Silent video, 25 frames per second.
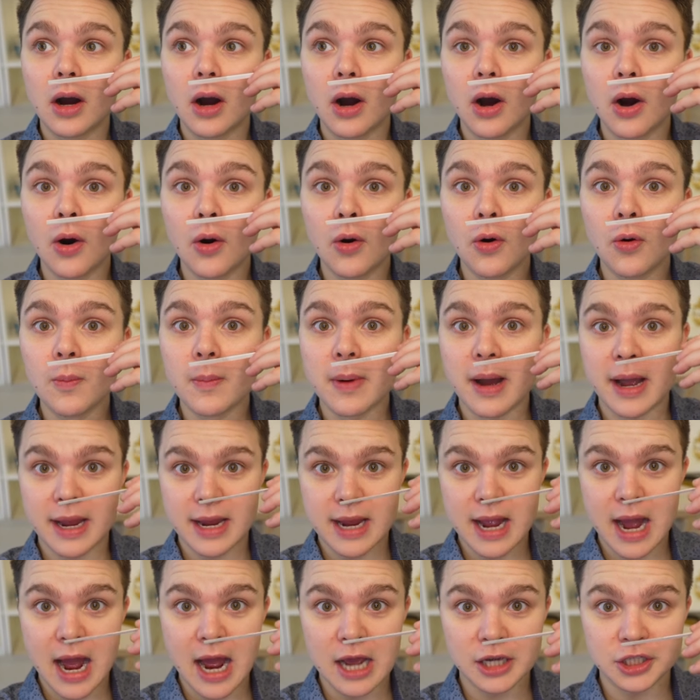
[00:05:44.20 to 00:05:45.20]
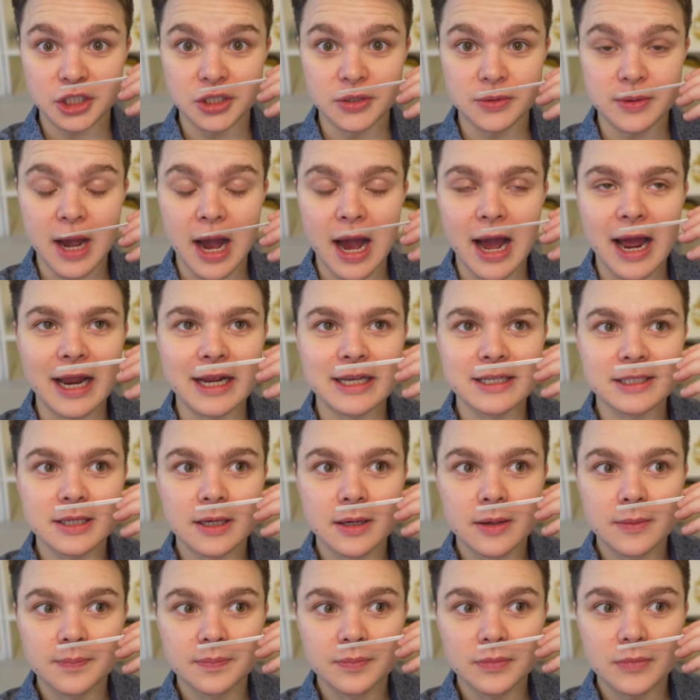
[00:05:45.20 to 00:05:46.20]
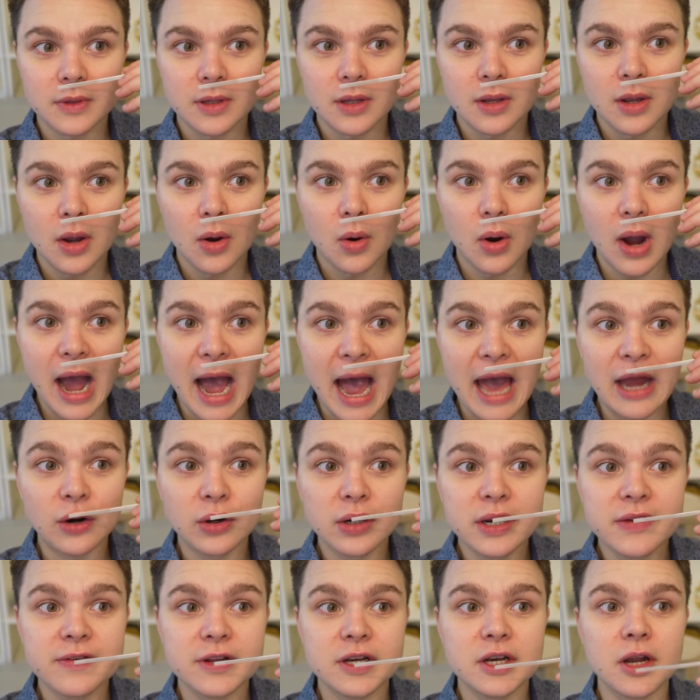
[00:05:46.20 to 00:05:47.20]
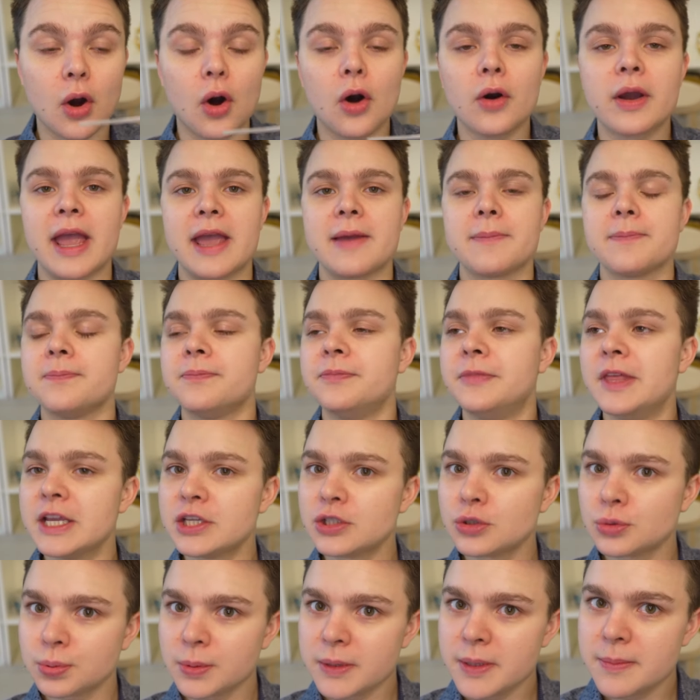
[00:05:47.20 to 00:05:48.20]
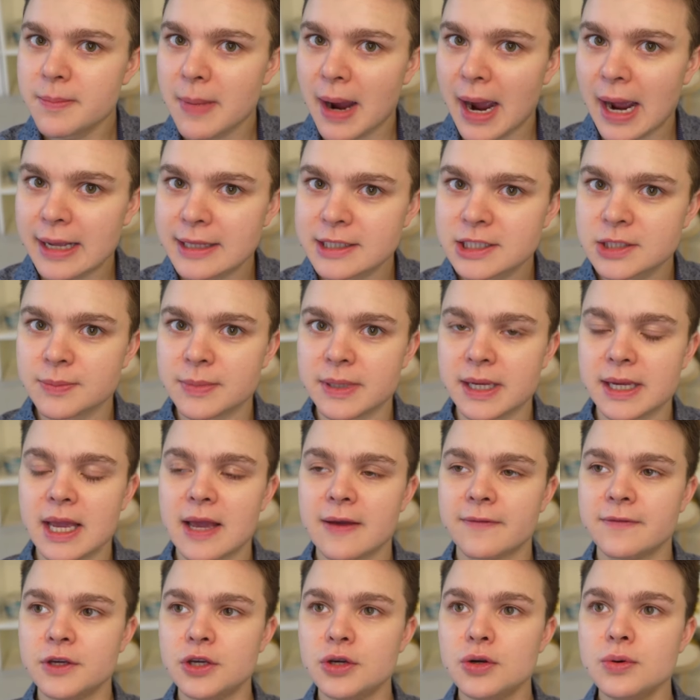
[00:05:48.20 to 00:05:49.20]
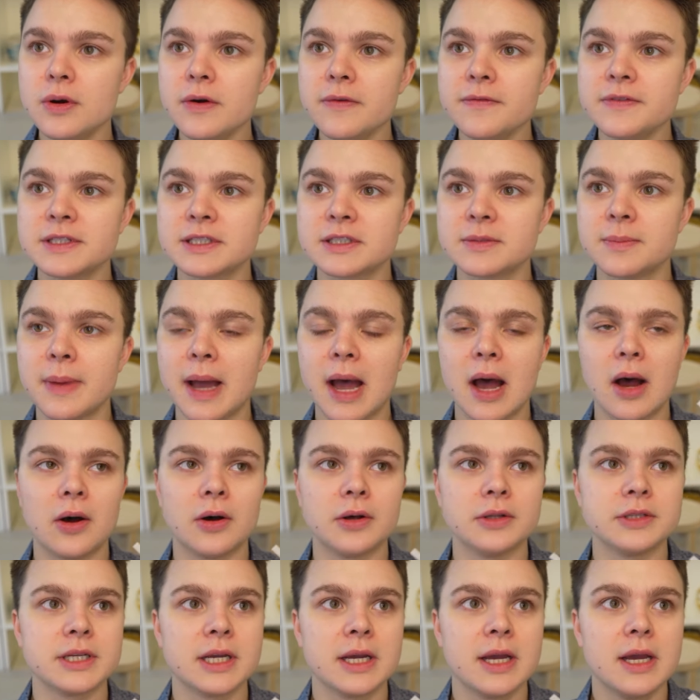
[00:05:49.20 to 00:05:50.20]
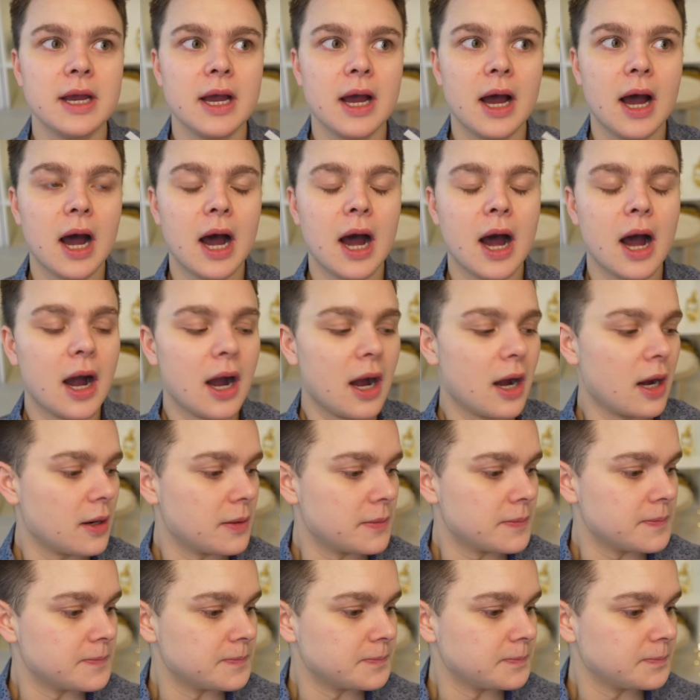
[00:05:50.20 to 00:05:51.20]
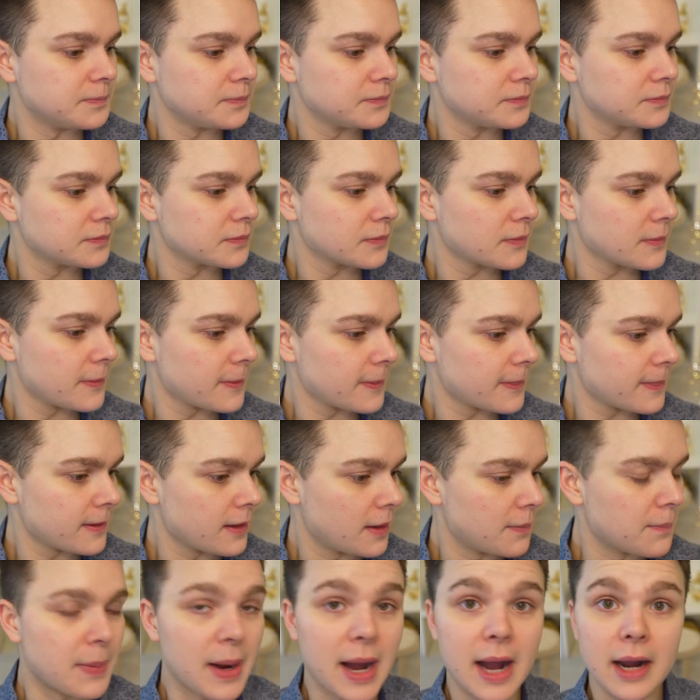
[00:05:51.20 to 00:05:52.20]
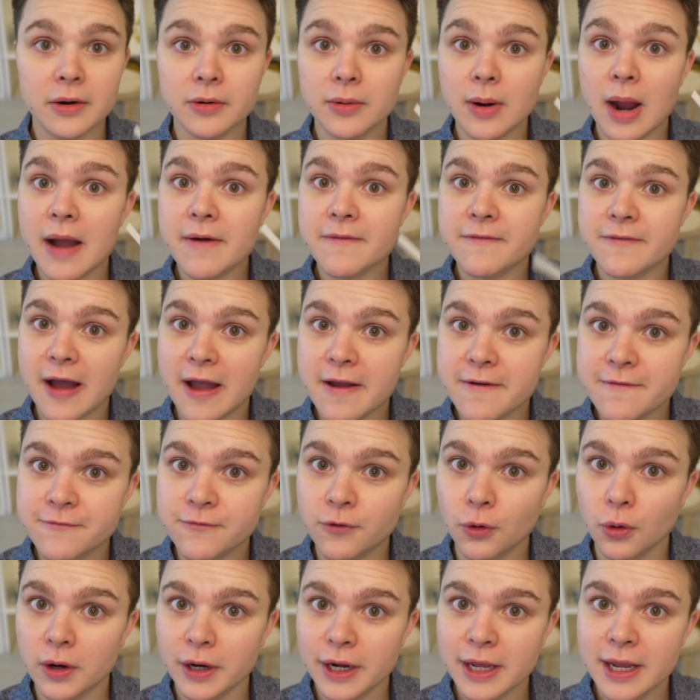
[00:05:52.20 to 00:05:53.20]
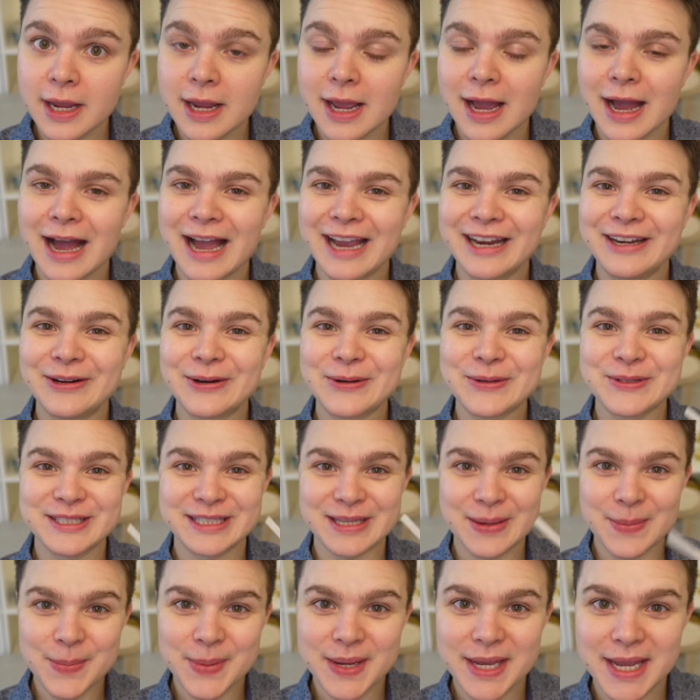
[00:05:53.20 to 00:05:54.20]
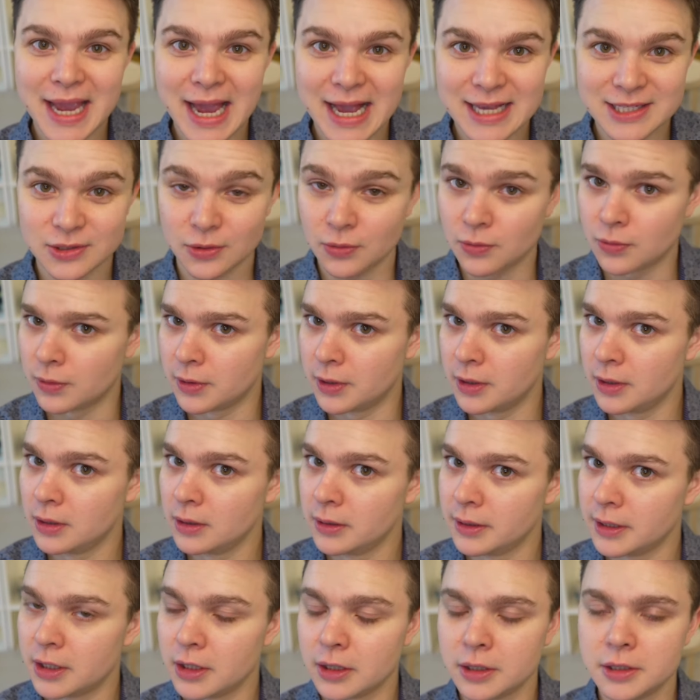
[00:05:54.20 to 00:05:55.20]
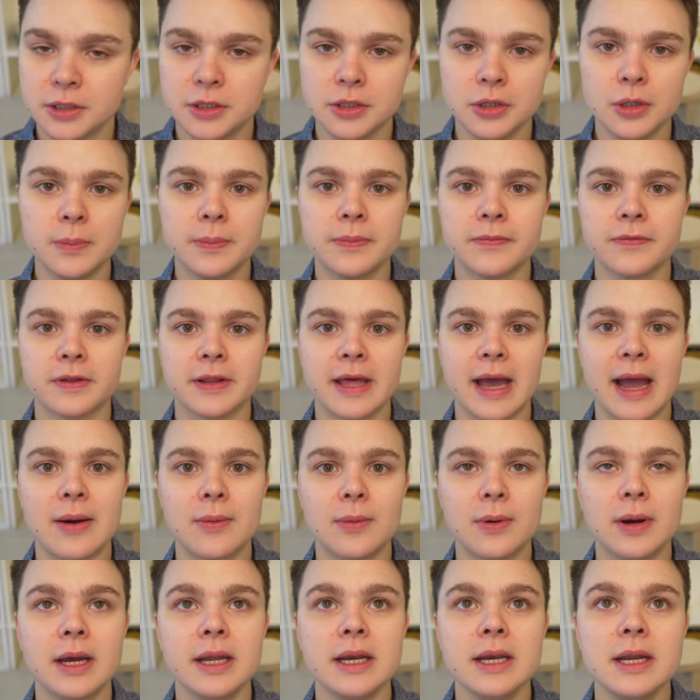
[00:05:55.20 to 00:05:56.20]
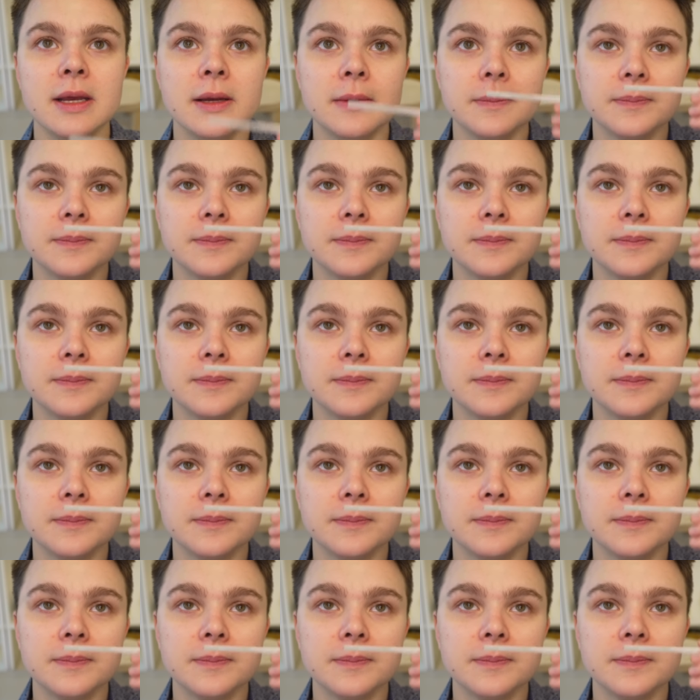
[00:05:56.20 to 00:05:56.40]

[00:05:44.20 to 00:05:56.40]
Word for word: Oh my gosh, you guys. I don't even know. Okay, this reminds me if you have smelled um, Baccarat 540, I know Simbi has a really good dupe for that one.